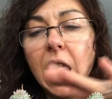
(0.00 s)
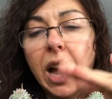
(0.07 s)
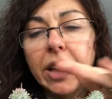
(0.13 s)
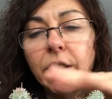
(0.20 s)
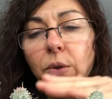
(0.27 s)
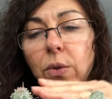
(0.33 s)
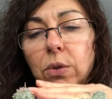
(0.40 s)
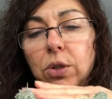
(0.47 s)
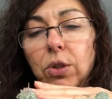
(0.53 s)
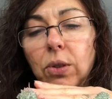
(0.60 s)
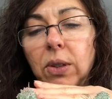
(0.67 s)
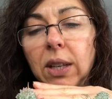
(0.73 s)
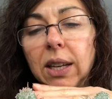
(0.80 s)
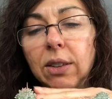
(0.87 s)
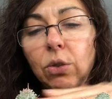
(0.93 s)
I also
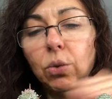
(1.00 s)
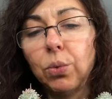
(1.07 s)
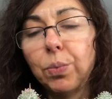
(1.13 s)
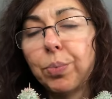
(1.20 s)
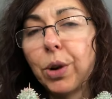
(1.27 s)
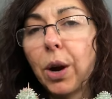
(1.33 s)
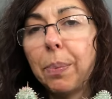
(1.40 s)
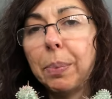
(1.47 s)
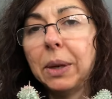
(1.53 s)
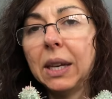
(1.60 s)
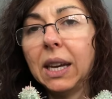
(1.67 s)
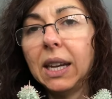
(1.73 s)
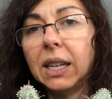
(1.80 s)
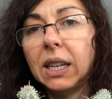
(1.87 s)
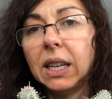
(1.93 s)
tend to
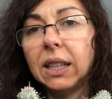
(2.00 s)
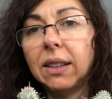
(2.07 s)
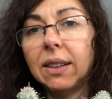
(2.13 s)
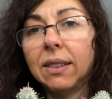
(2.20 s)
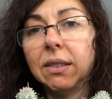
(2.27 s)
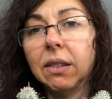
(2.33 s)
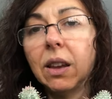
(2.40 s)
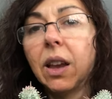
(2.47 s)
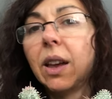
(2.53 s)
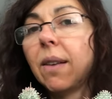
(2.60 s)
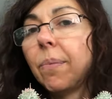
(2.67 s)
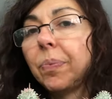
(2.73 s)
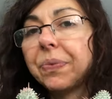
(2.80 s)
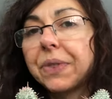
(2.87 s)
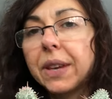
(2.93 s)
propagate it and
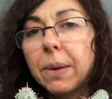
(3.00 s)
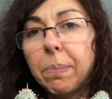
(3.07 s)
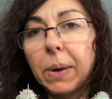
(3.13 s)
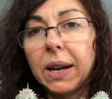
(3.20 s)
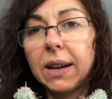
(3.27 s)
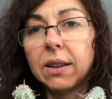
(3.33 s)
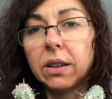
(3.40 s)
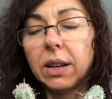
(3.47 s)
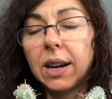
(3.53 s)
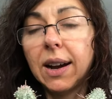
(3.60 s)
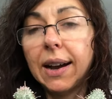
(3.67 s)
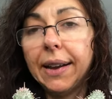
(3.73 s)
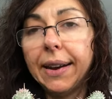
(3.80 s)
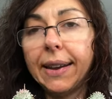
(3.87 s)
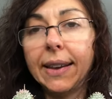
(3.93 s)
keep a
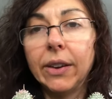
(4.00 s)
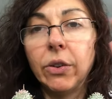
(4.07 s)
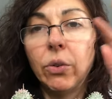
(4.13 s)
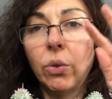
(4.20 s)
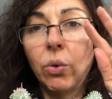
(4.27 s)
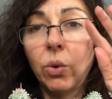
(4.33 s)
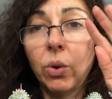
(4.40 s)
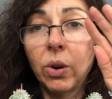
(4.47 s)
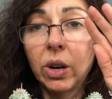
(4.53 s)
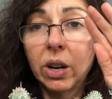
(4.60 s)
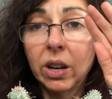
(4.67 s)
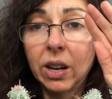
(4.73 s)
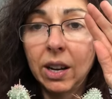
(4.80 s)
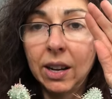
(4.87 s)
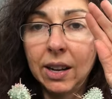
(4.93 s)
cutting
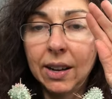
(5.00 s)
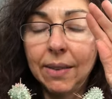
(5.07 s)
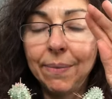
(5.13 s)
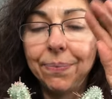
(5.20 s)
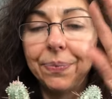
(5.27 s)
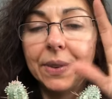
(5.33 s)
or uh,